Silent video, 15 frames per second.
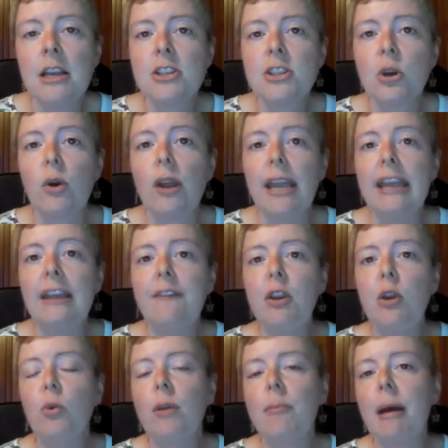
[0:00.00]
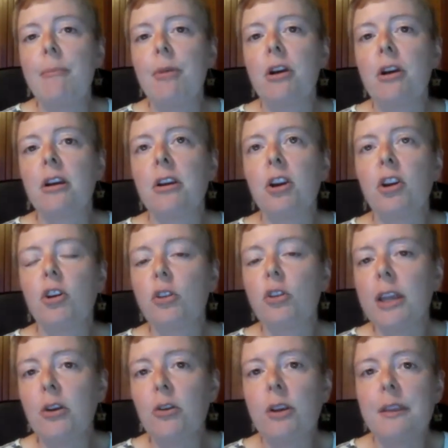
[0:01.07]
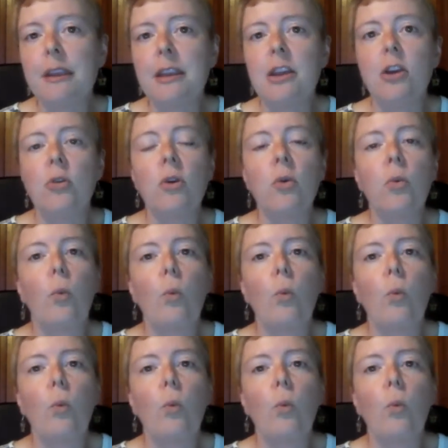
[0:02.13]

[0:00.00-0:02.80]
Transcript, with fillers: So if you remember earlier in the year,